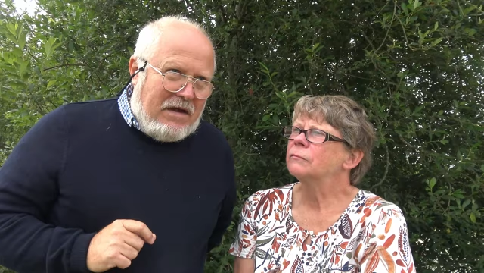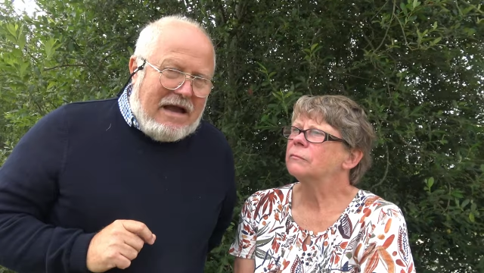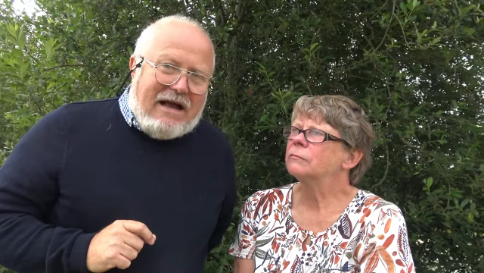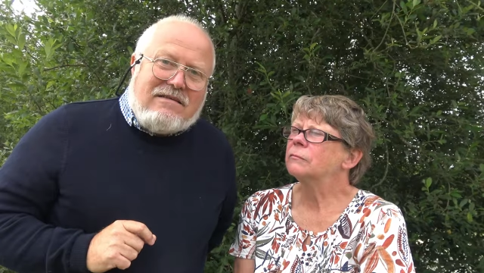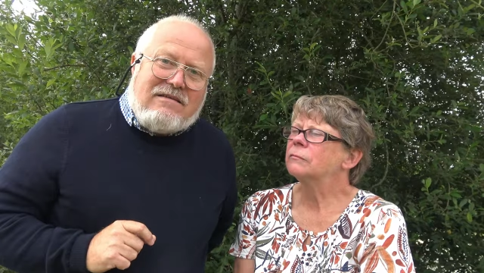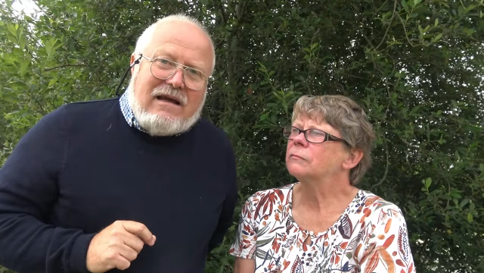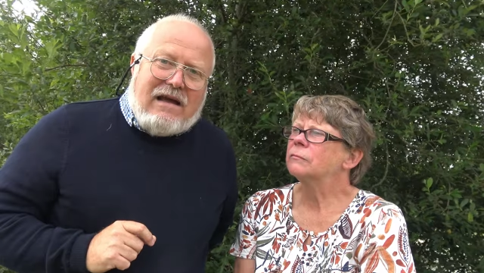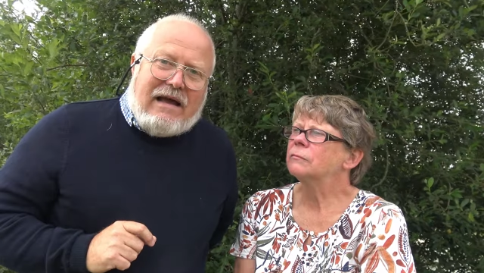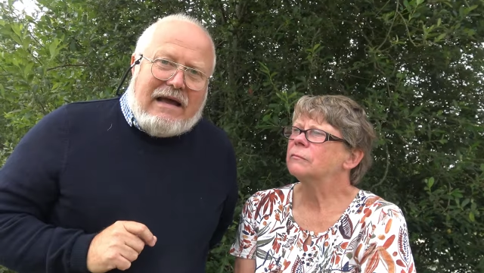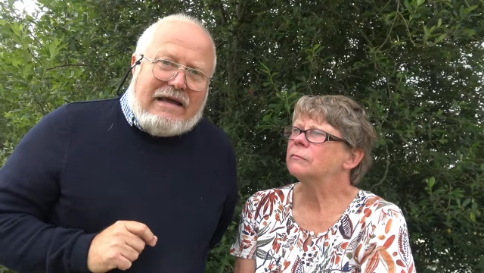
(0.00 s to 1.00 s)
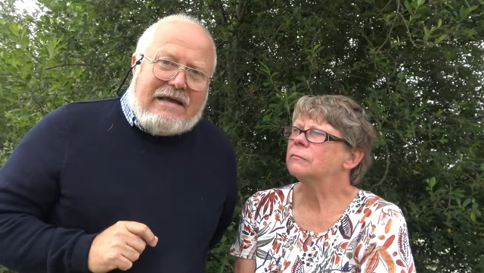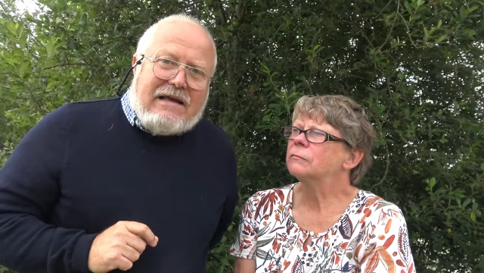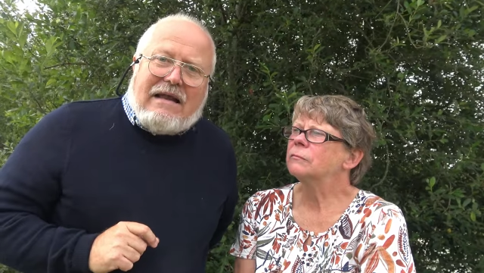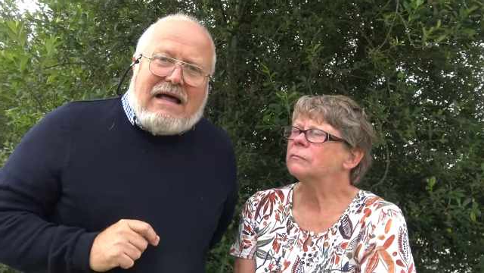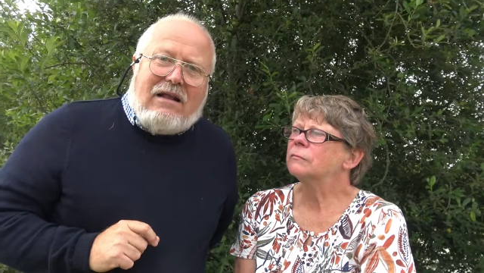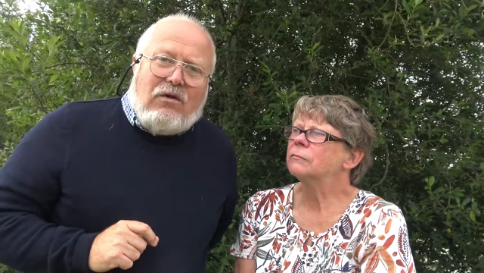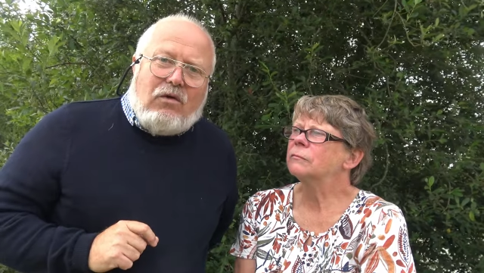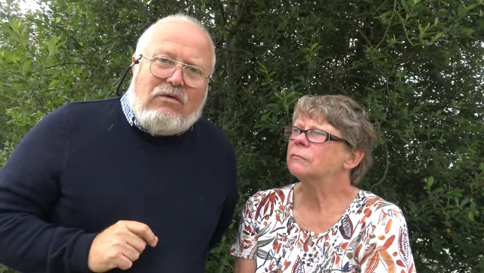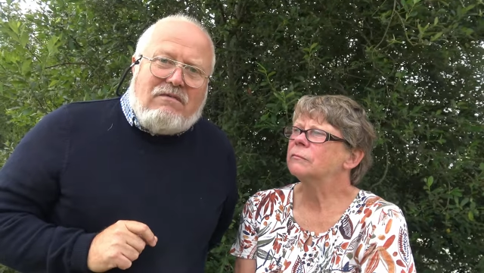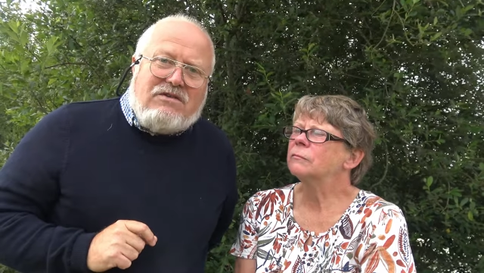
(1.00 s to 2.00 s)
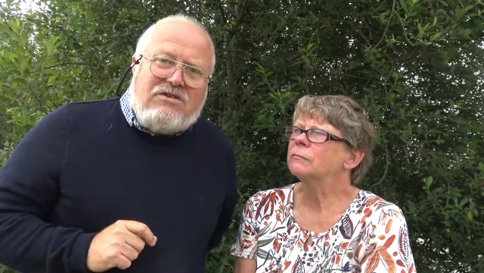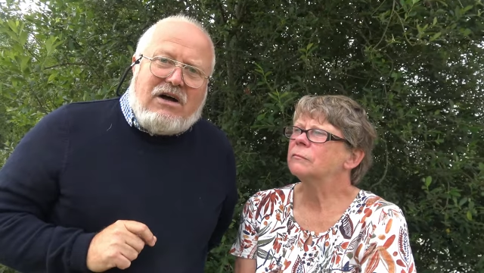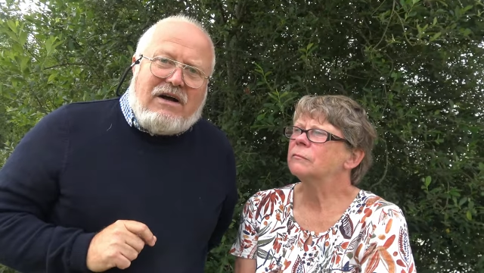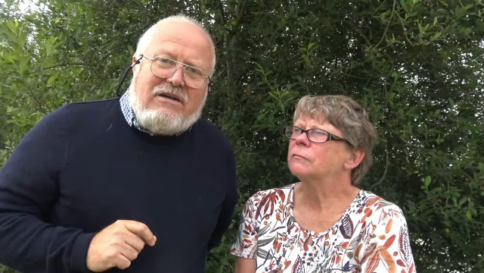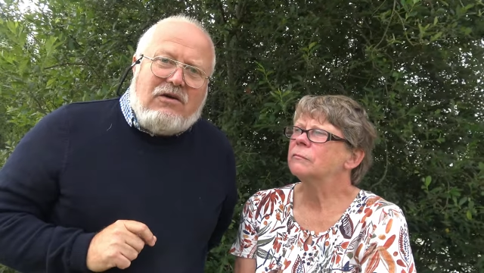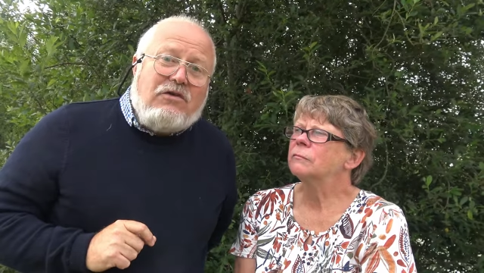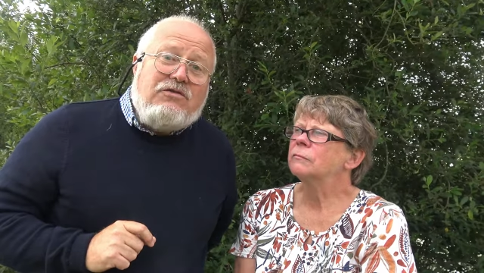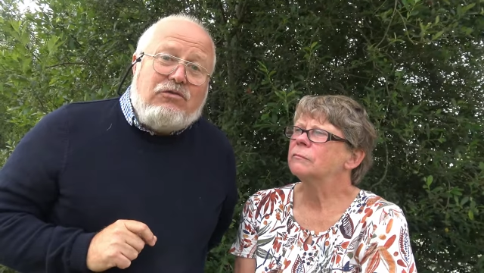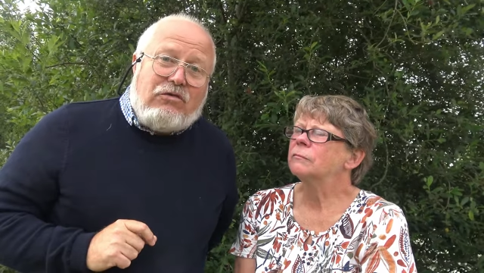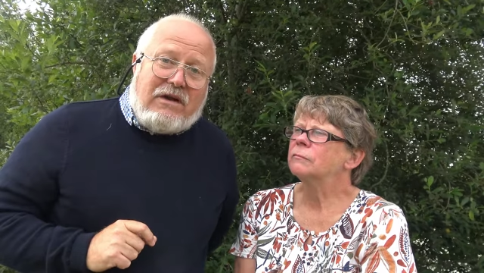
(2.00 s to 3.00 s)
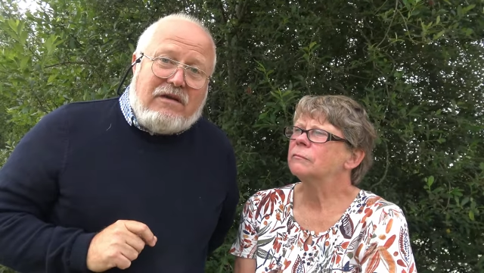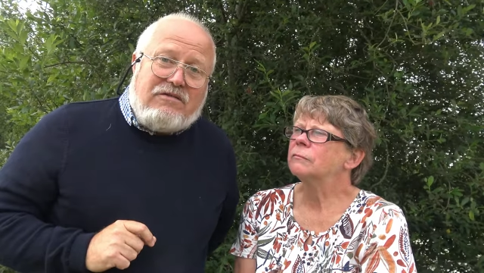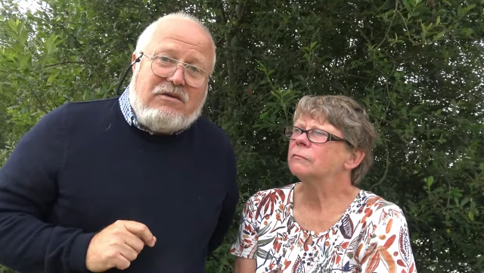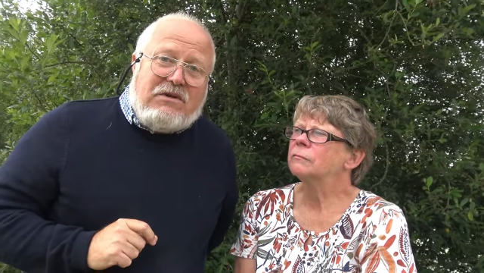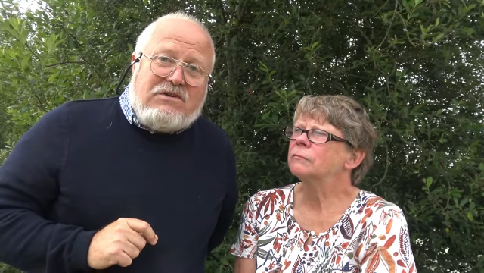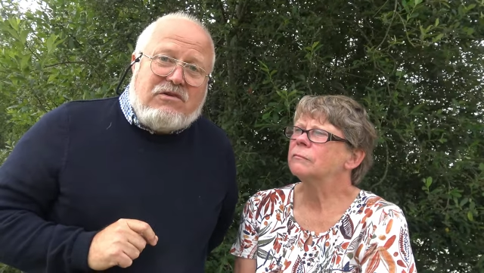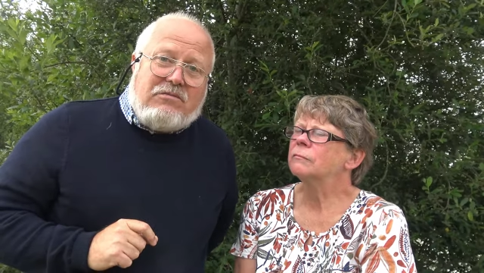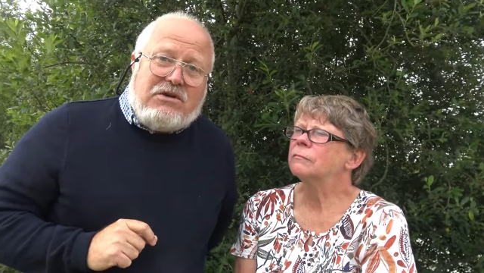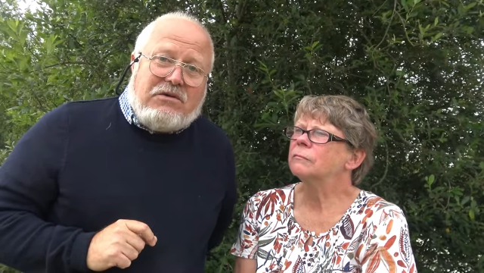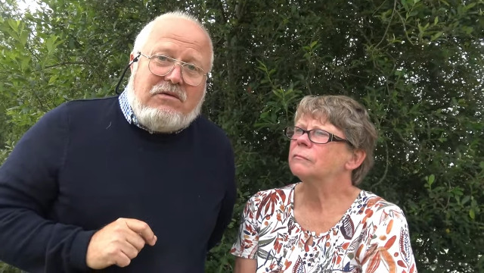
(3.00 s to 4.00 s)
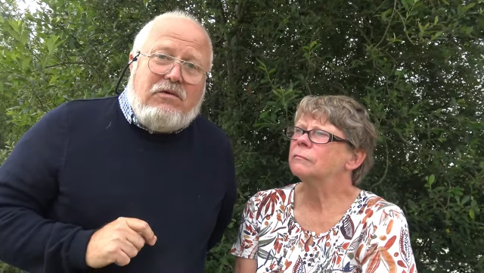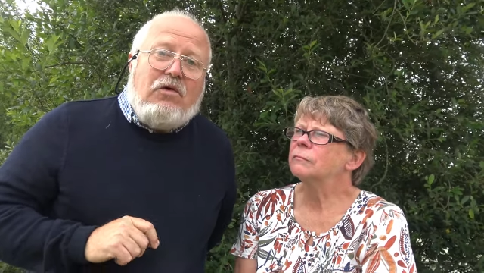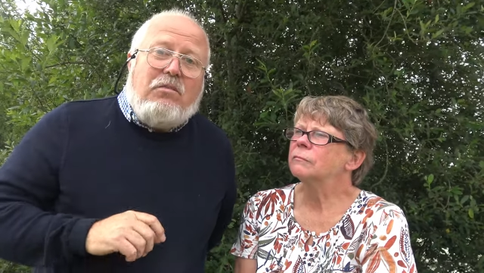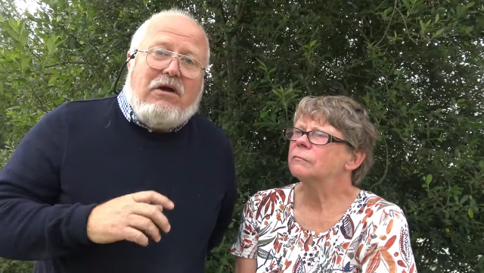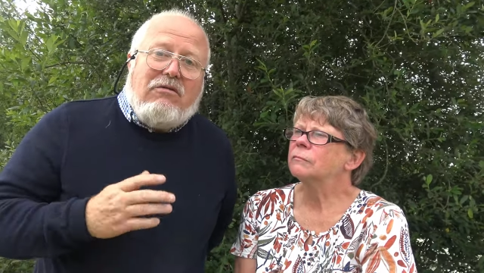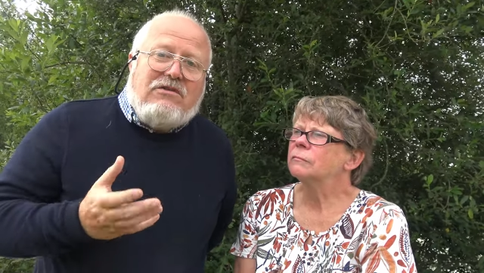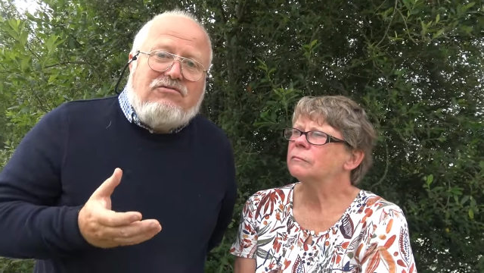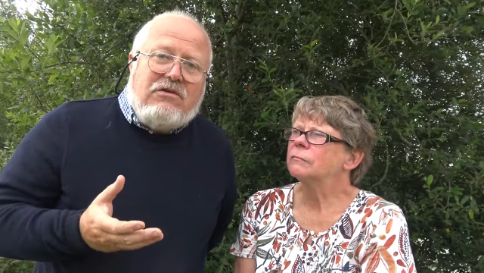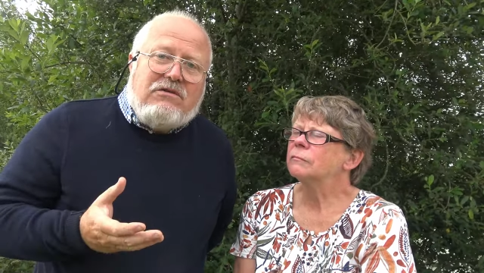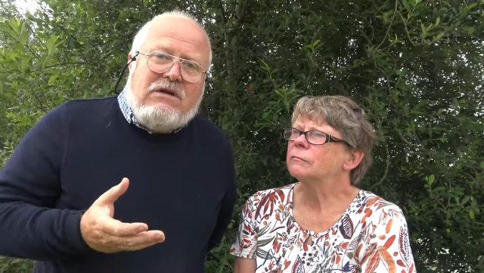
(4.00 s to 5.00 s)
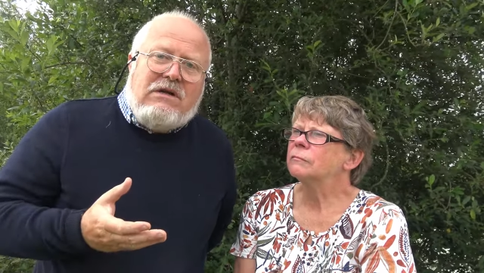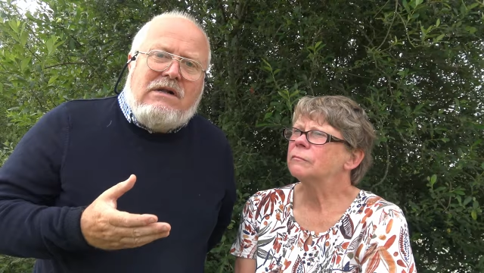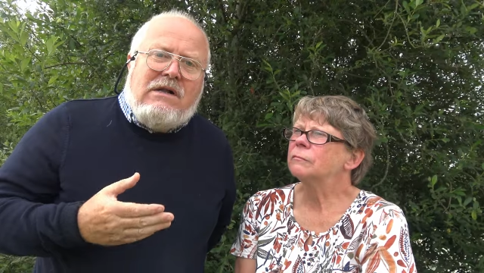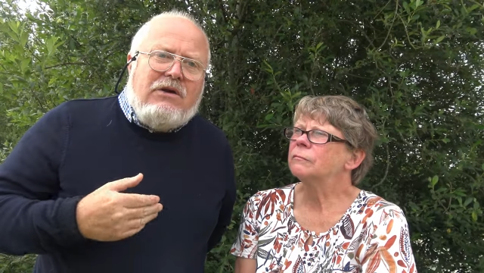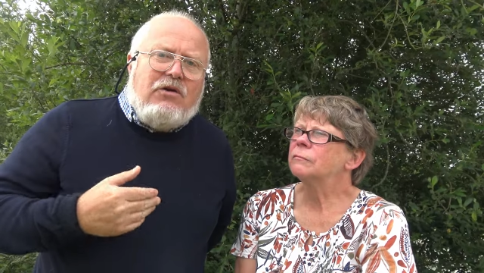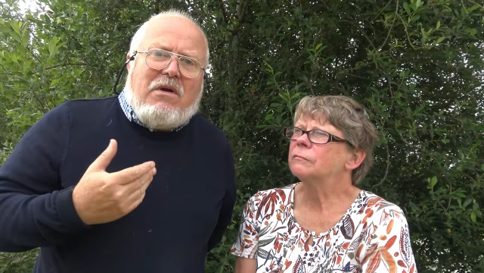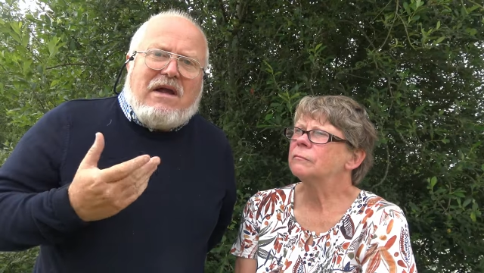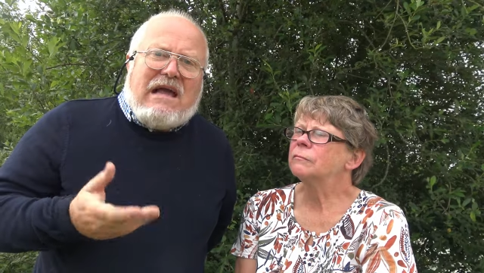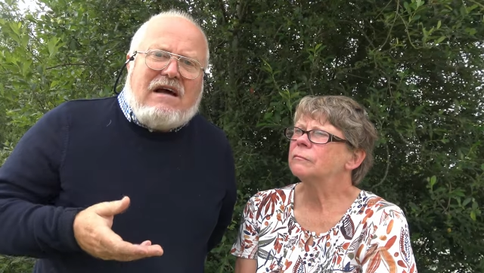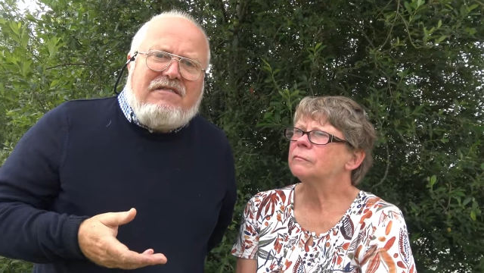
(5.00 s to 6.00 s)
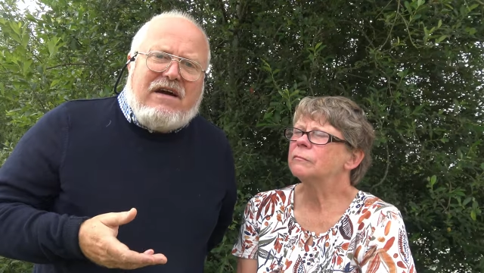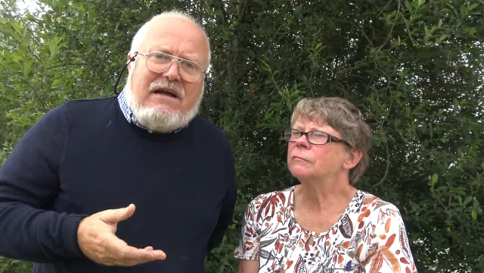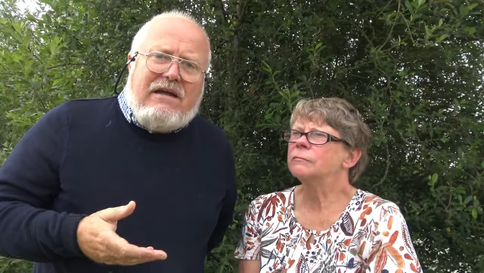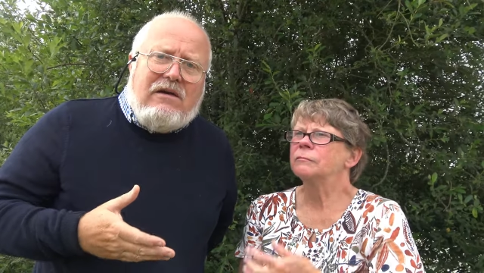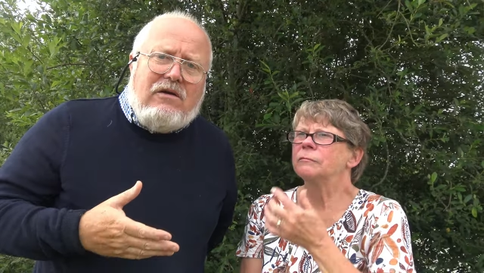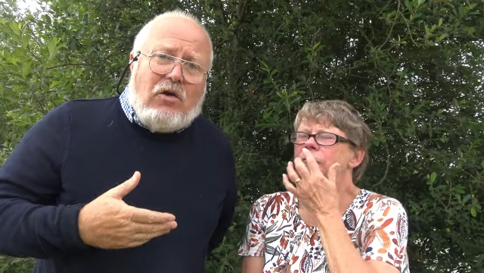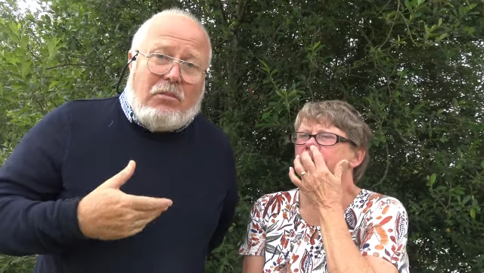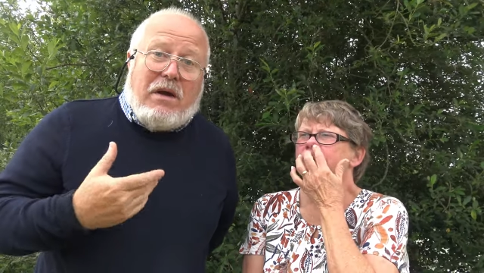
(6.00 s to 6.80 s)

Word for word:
Speaker 1: at a canal or riverside hostelry of some description. Could be a restaurant, could be a cafe, could